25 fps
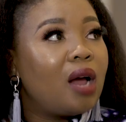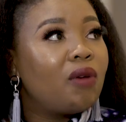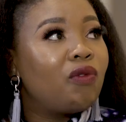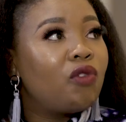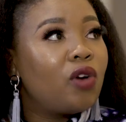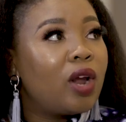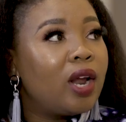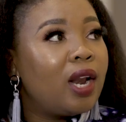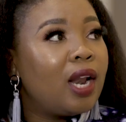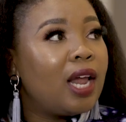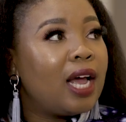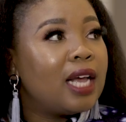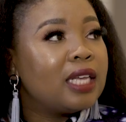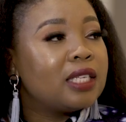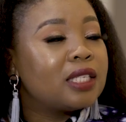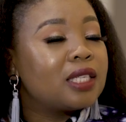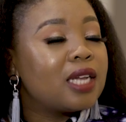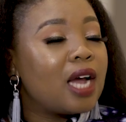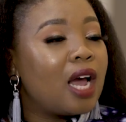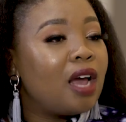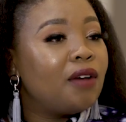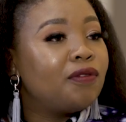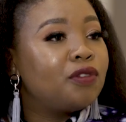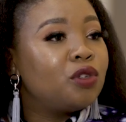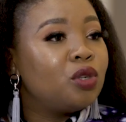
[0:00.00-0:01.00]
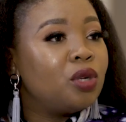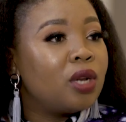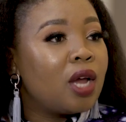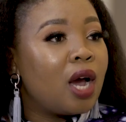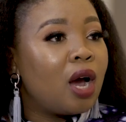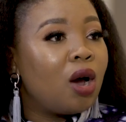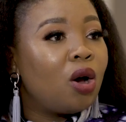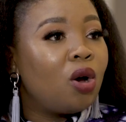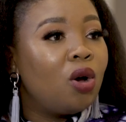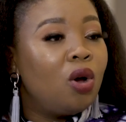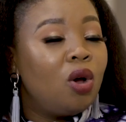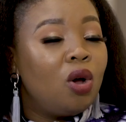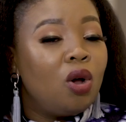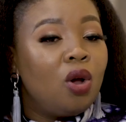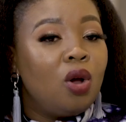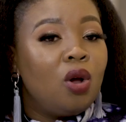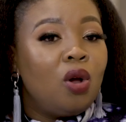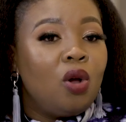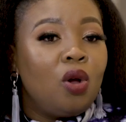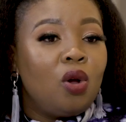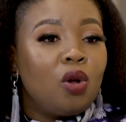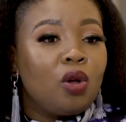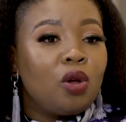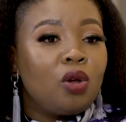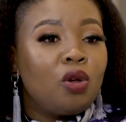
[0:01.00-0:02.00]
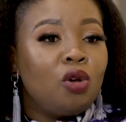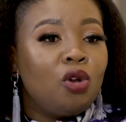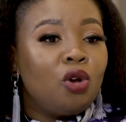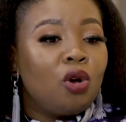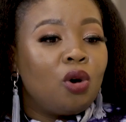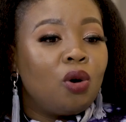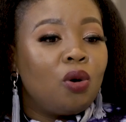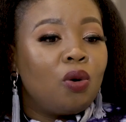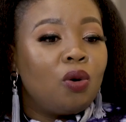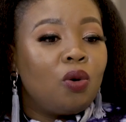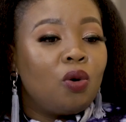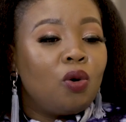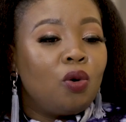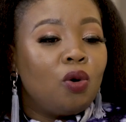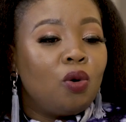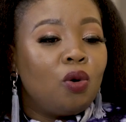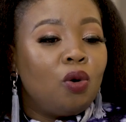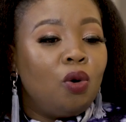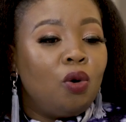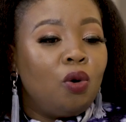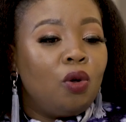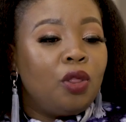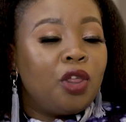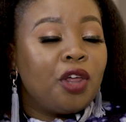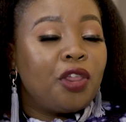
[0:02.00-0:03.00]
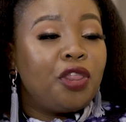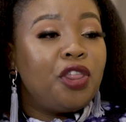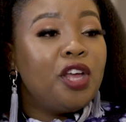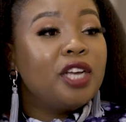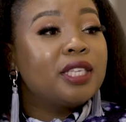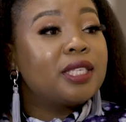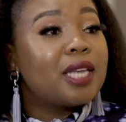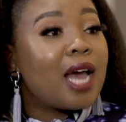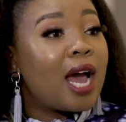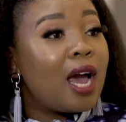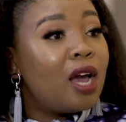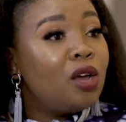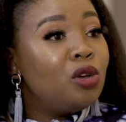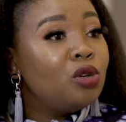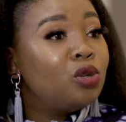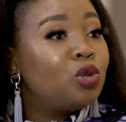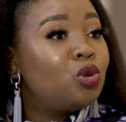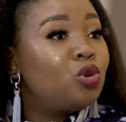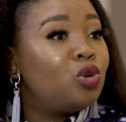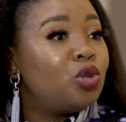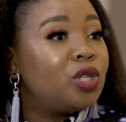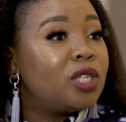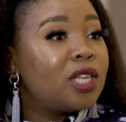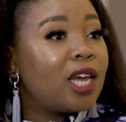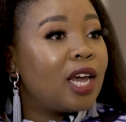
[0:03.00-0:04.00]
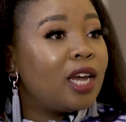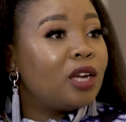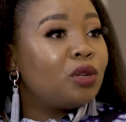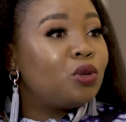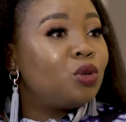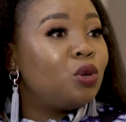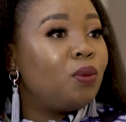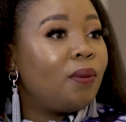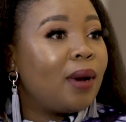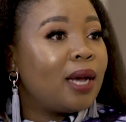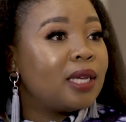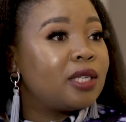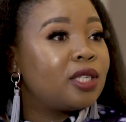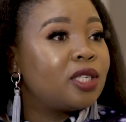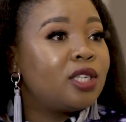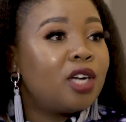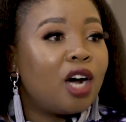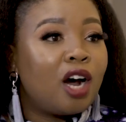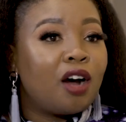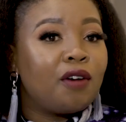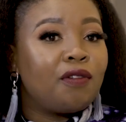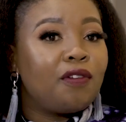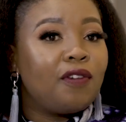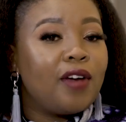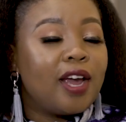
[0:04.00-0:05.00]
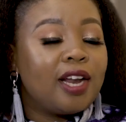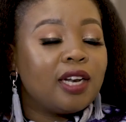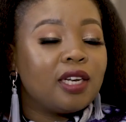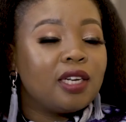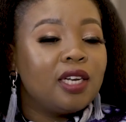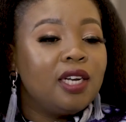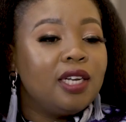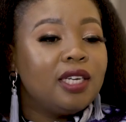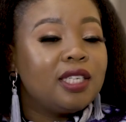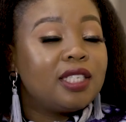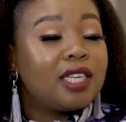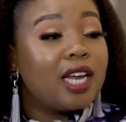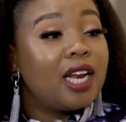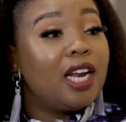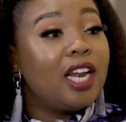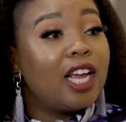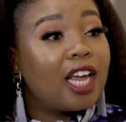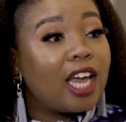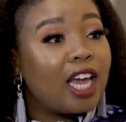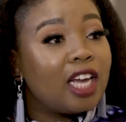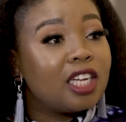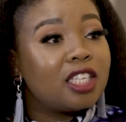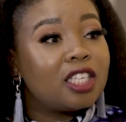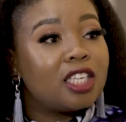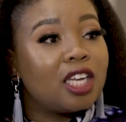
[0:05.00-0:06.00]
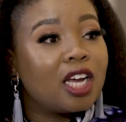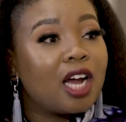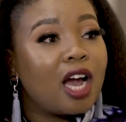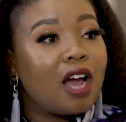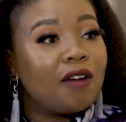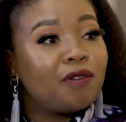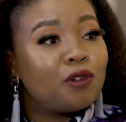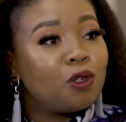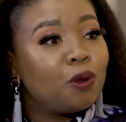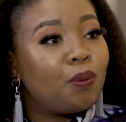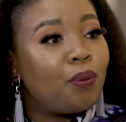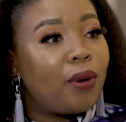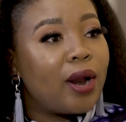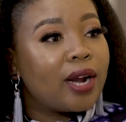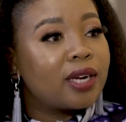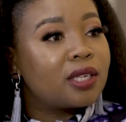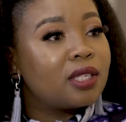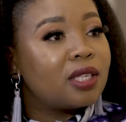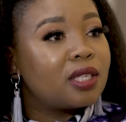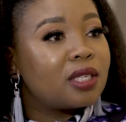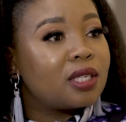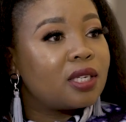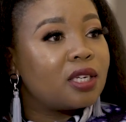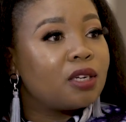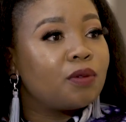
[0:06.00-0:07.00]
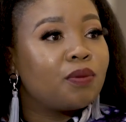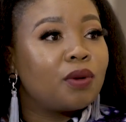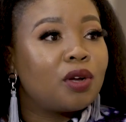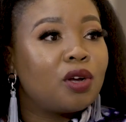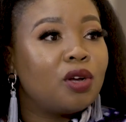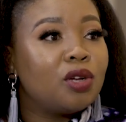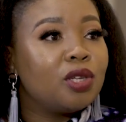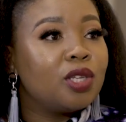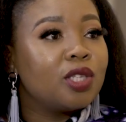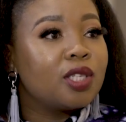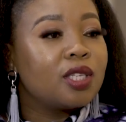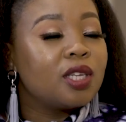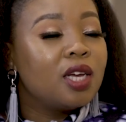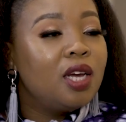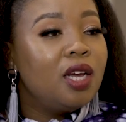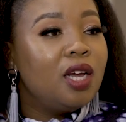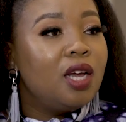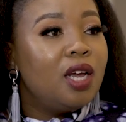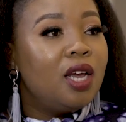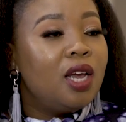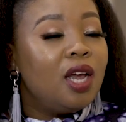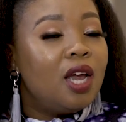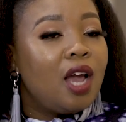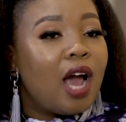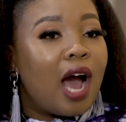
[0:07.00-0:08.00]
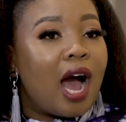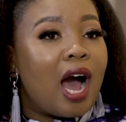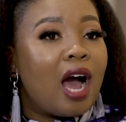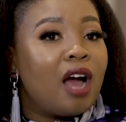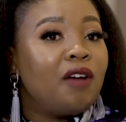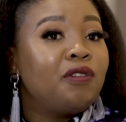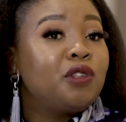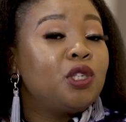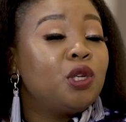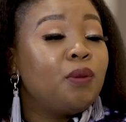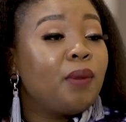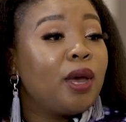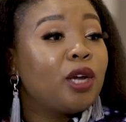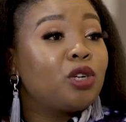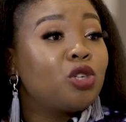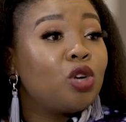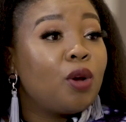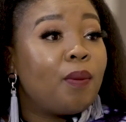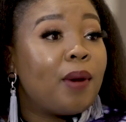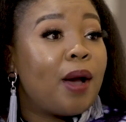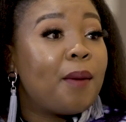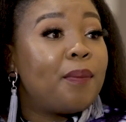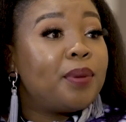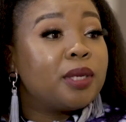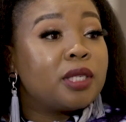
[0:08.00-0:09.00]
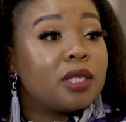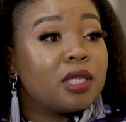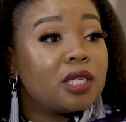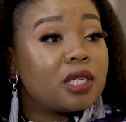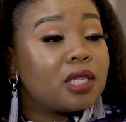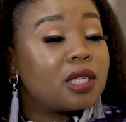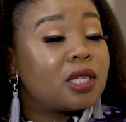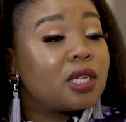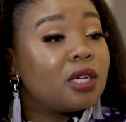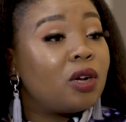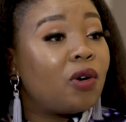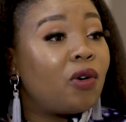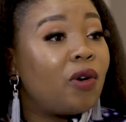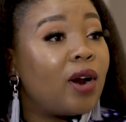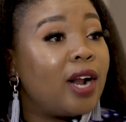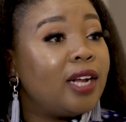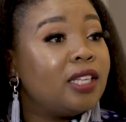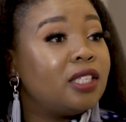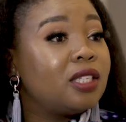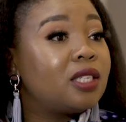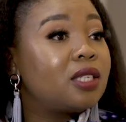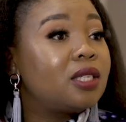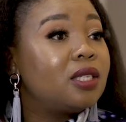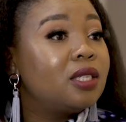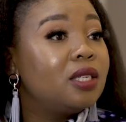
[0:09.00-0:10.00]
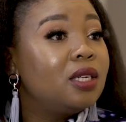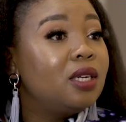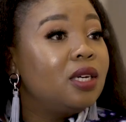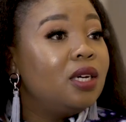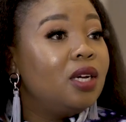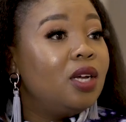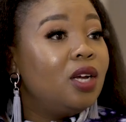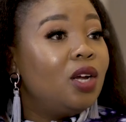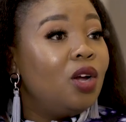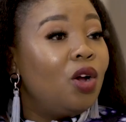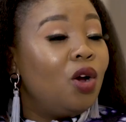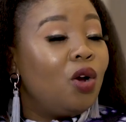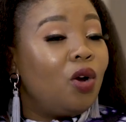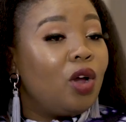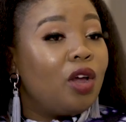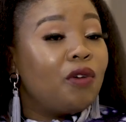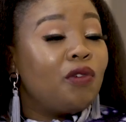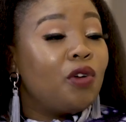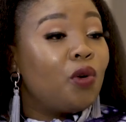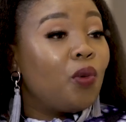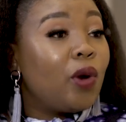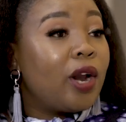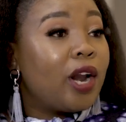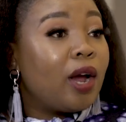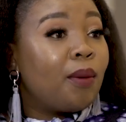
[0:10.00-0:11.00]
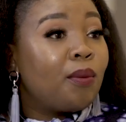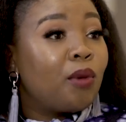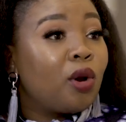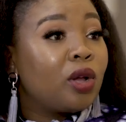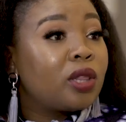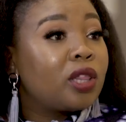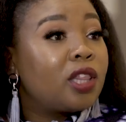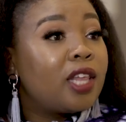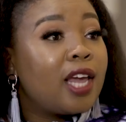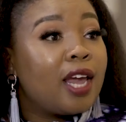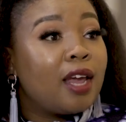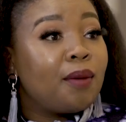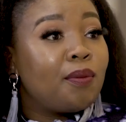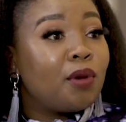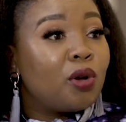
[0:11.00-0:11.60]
I've realized I have to now, the things I used to say to my staff and delegating, I have to practice it, because I have to make sure my business still runs, even when I'm not there.